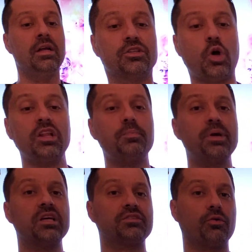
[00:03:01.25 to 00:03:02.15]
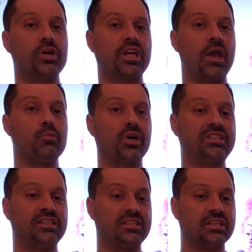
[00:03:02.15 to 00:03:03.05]
So on the PS4, the game runs
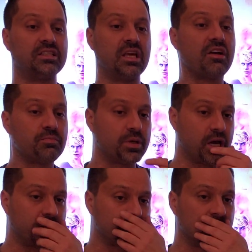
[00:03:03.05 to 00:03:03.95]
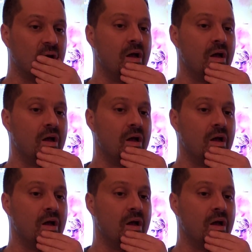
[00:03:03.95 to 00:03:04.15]
at 60 FPS,